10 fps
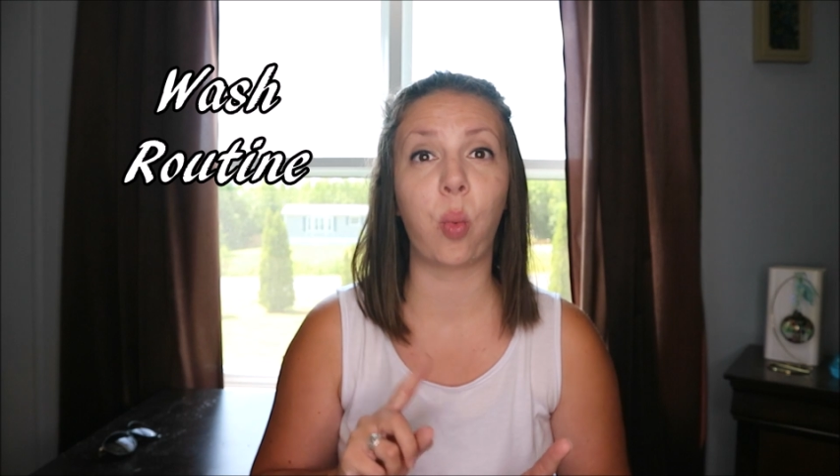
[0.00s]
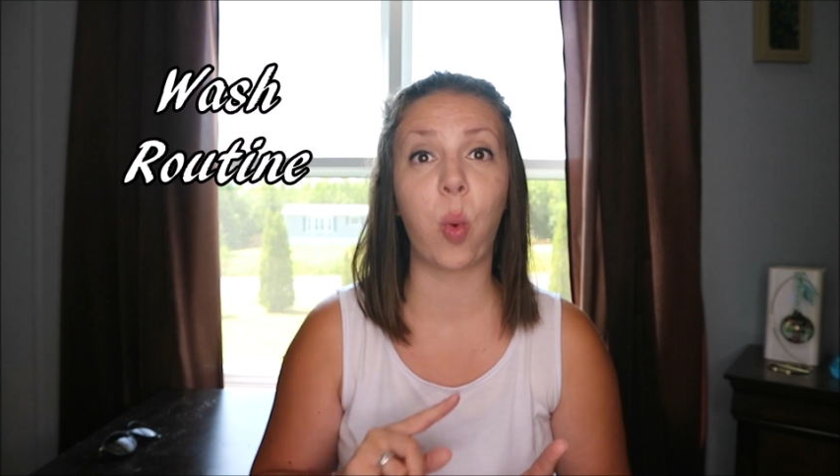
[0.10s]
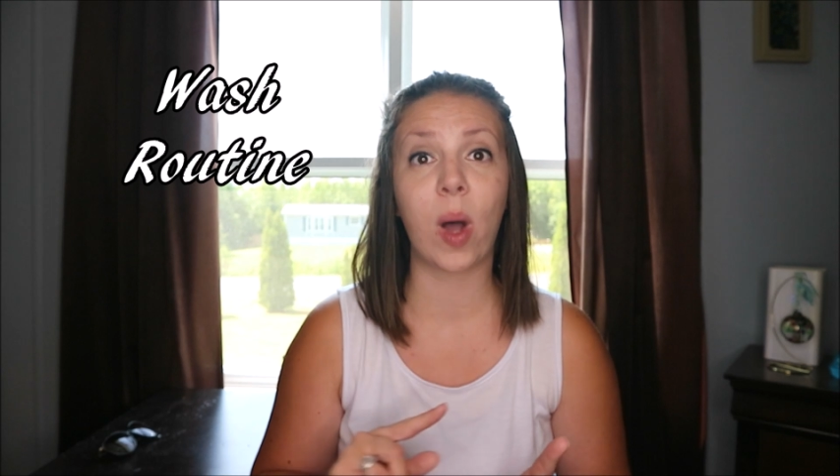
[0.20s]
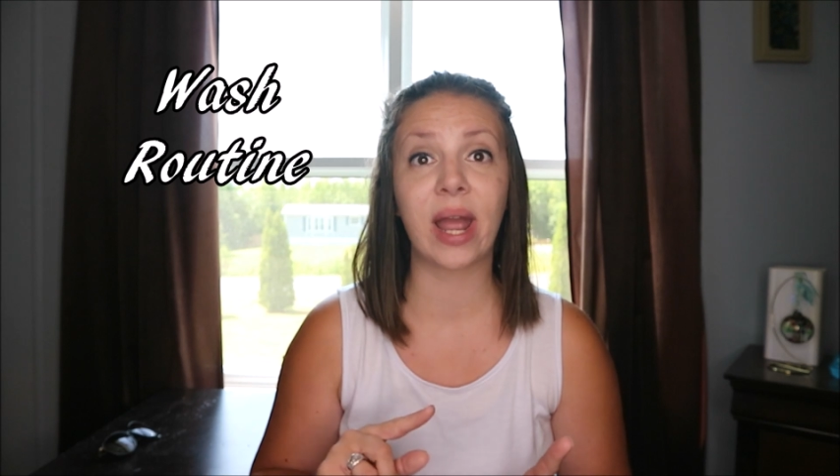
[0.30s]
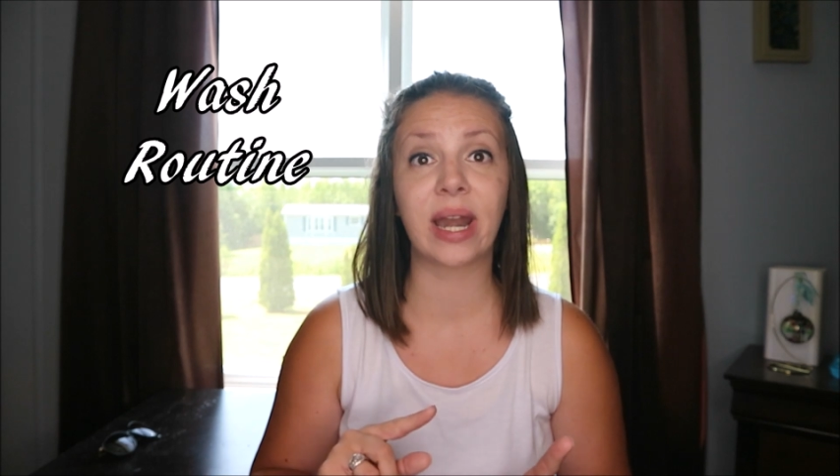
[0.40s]

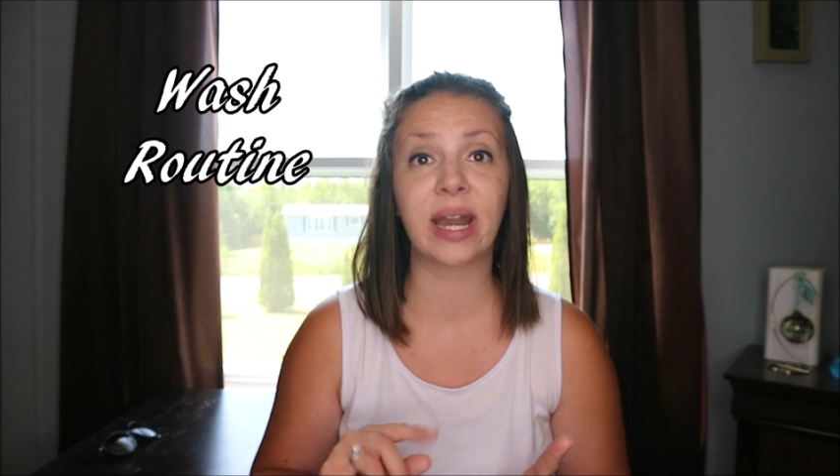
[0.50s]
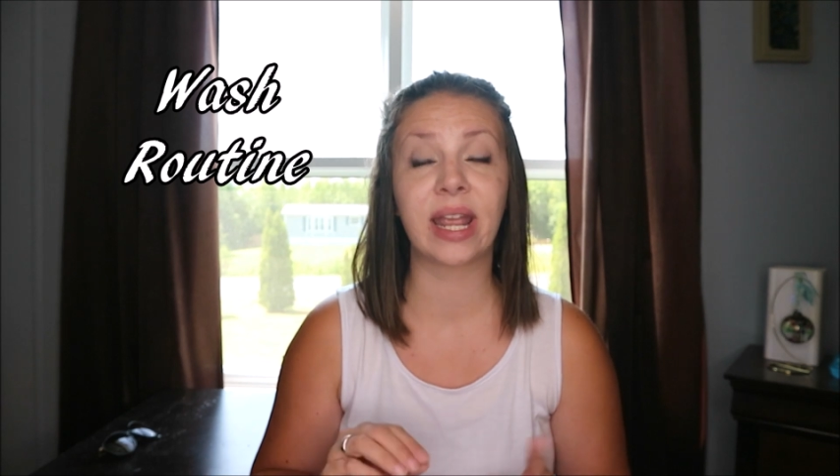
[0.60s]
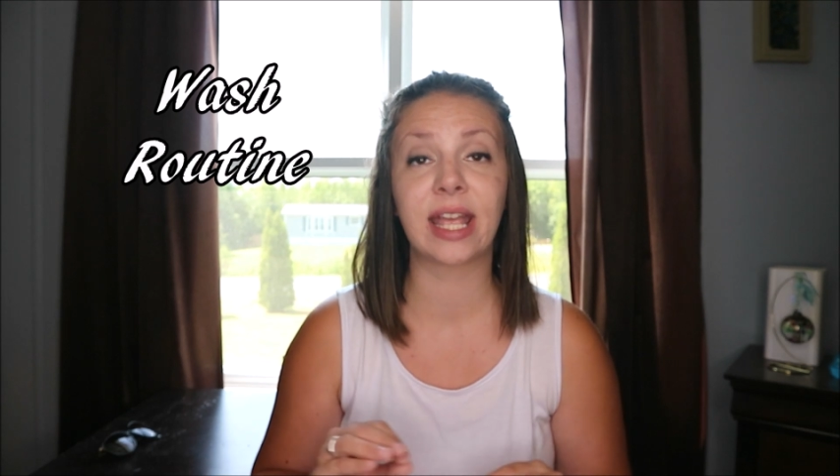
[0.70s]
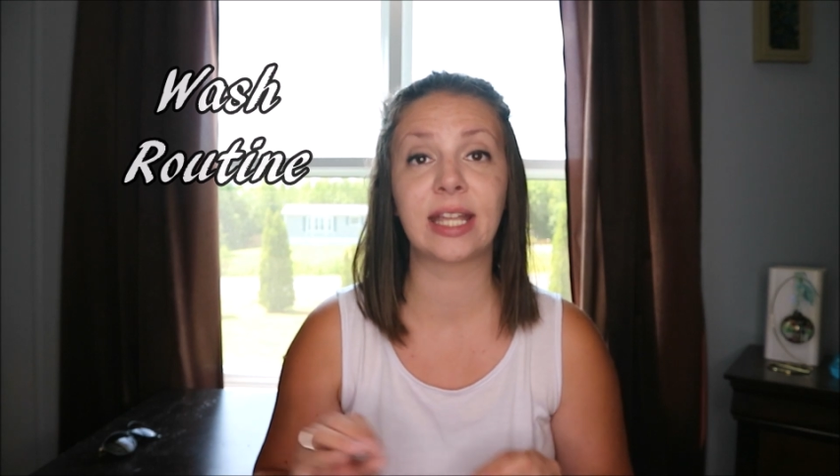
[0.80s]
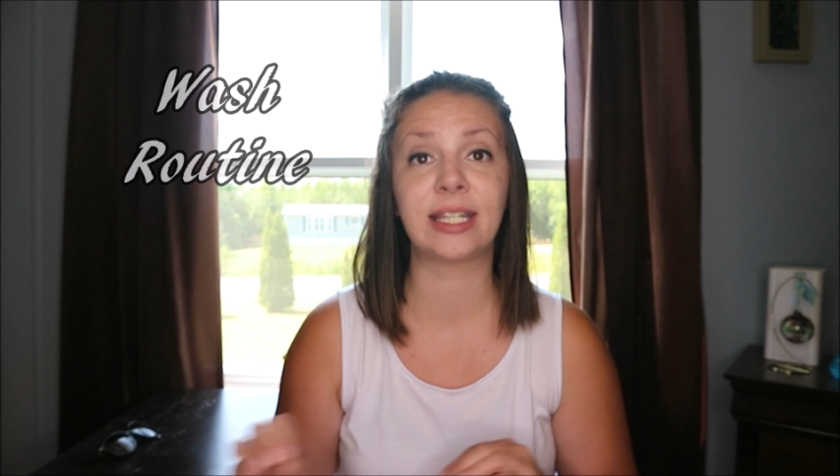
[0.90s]

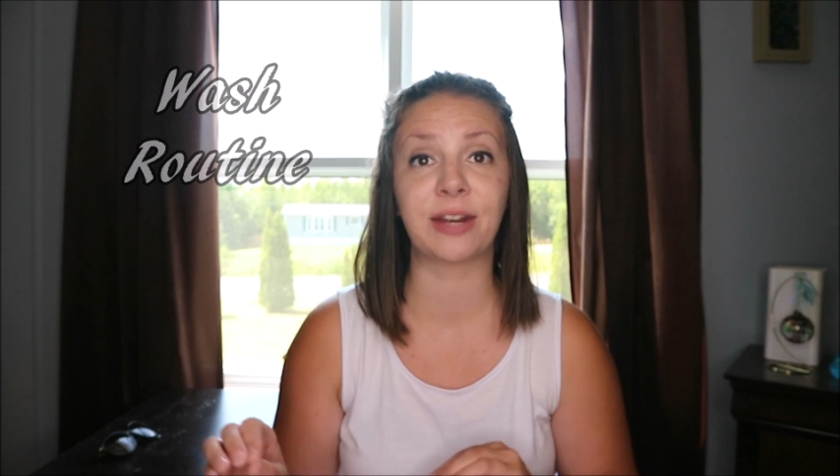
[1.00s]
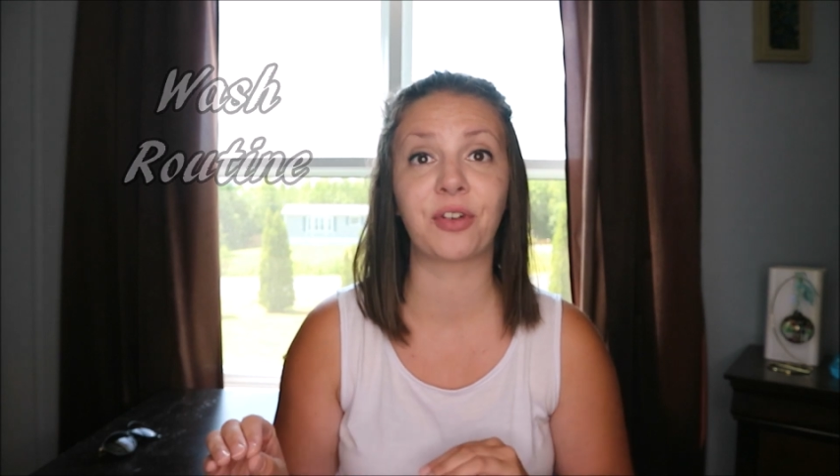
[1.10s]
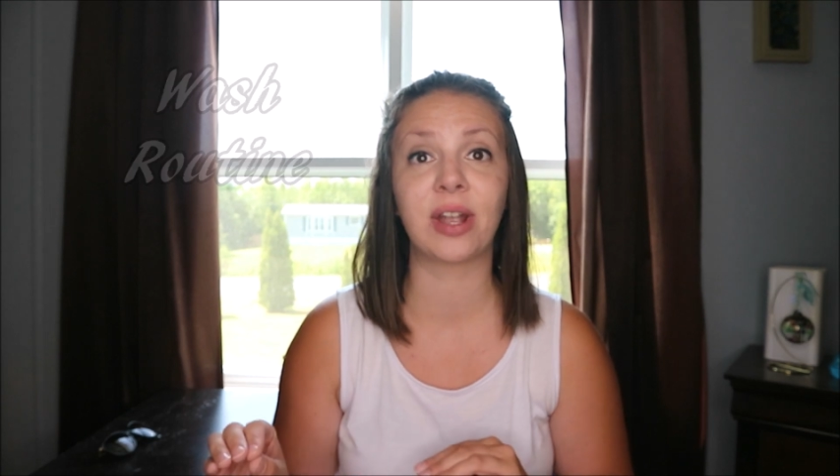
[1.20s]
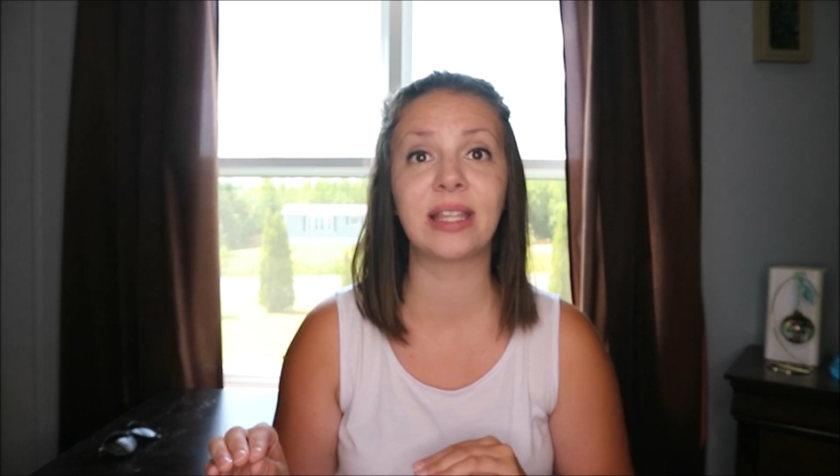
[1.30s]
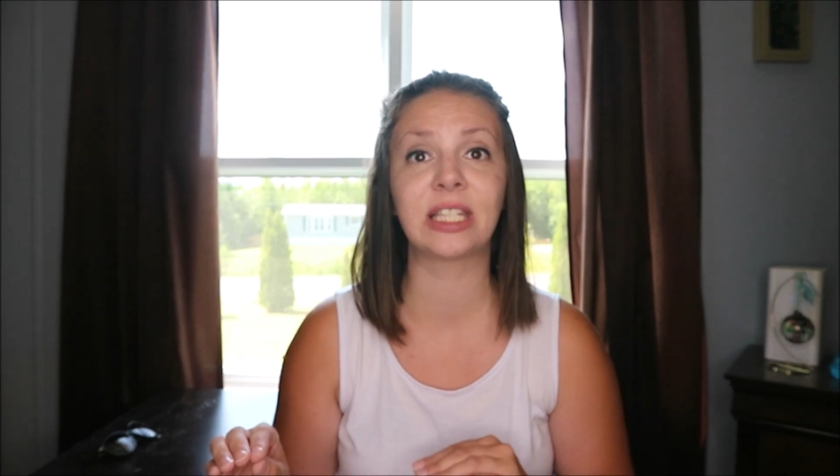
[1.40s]
one
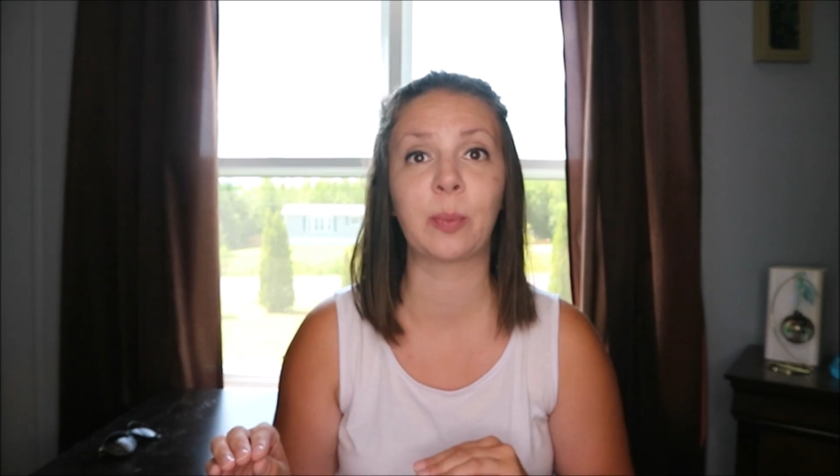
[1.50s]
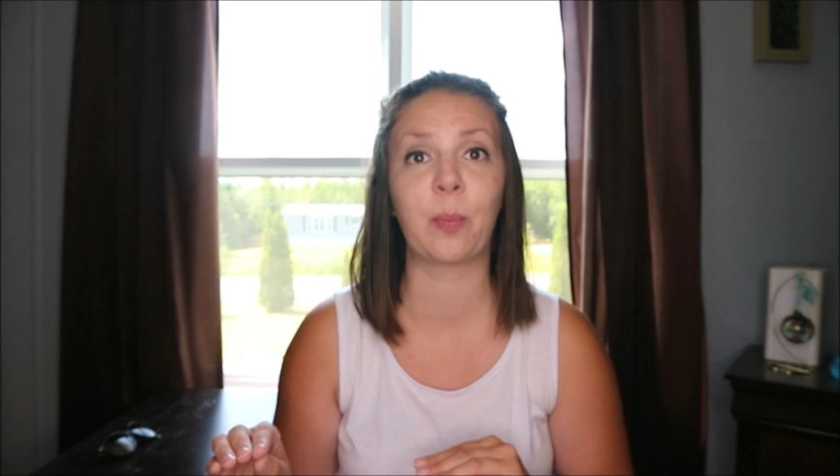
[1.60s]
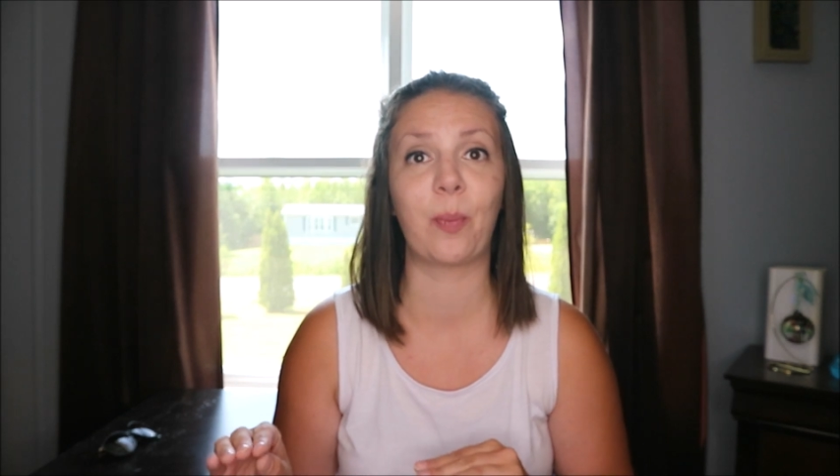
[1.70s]
difference,